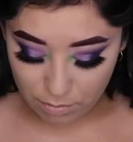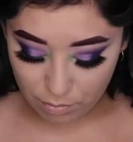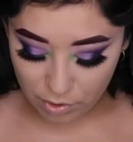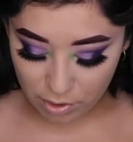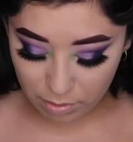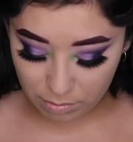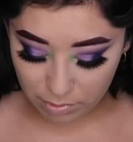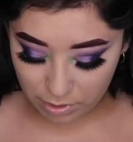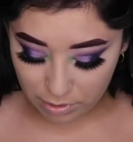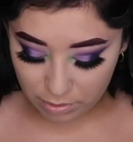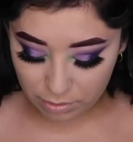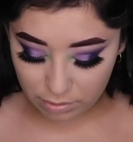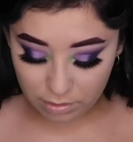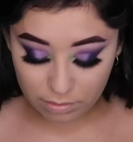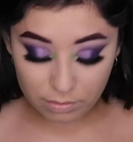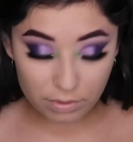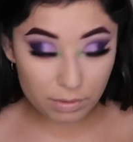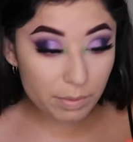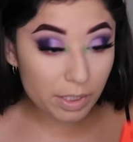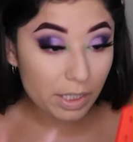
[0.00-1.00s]
Probably could do that
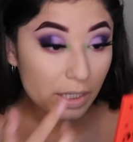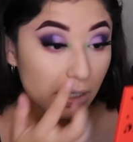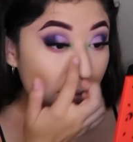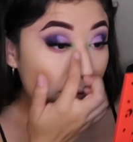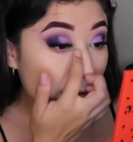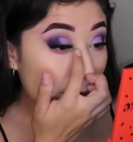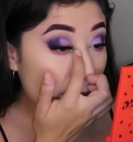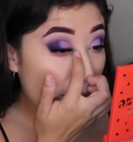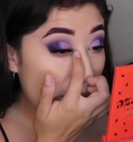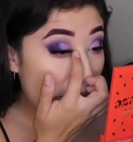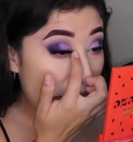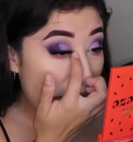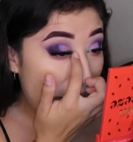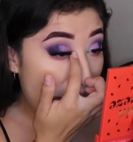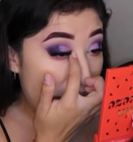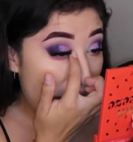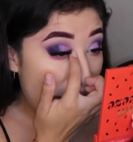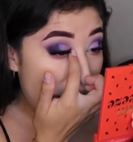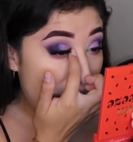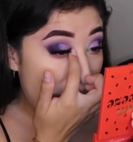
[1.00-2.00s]
with my hand though.
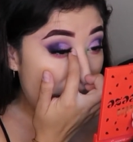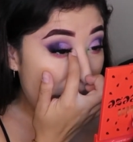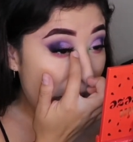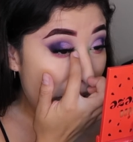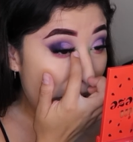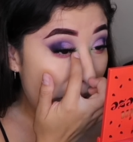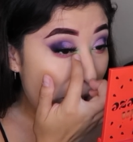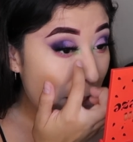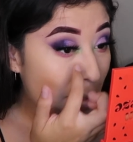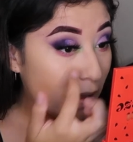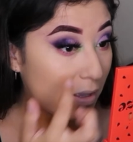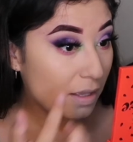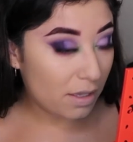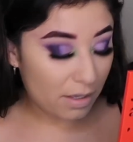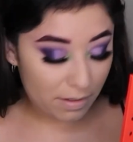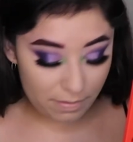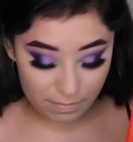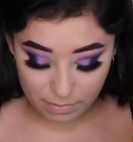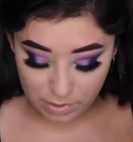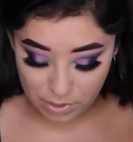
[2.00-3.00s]
Yeah,